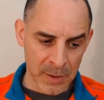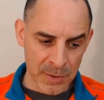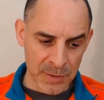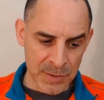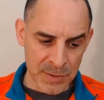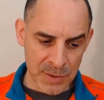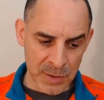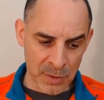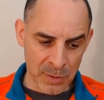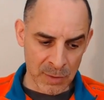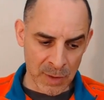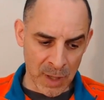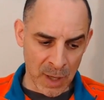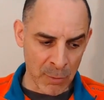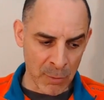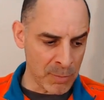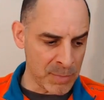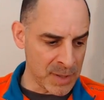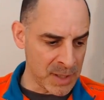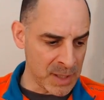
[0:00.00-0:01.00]
So I
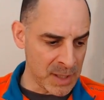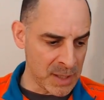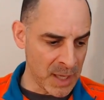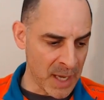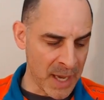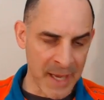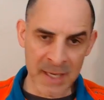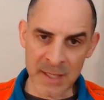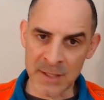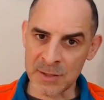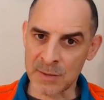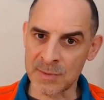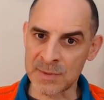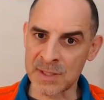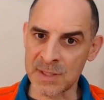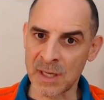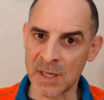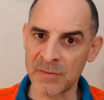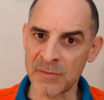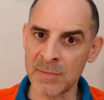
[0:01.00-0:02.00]
will be adding some
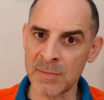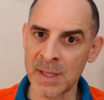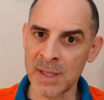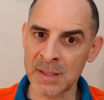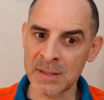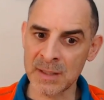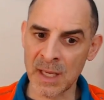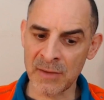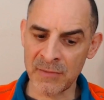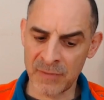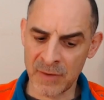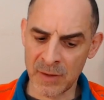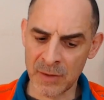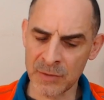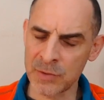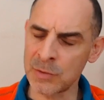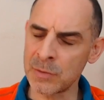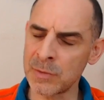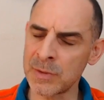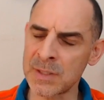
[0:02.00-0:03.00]
stuff, but I failed
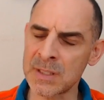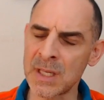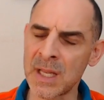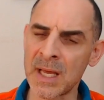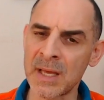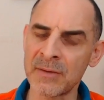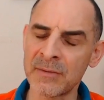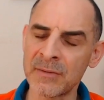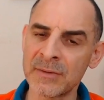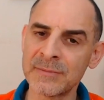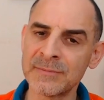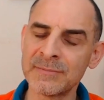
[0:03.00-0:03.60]
to do this live.